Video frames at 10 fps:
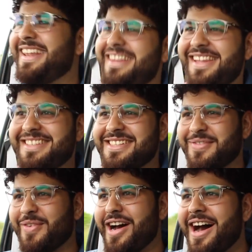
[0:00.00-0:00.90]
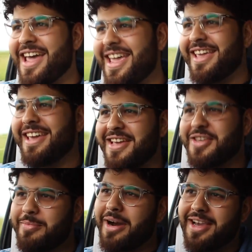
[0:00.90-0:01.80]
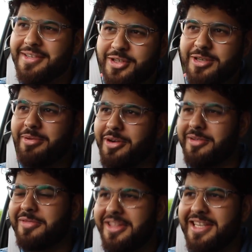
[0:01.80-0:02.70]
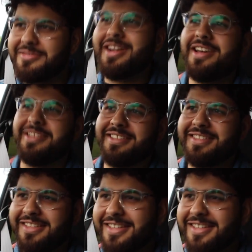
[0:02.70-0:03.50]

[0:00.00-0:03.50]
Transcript: This is why you buy a Subaru, for these roads.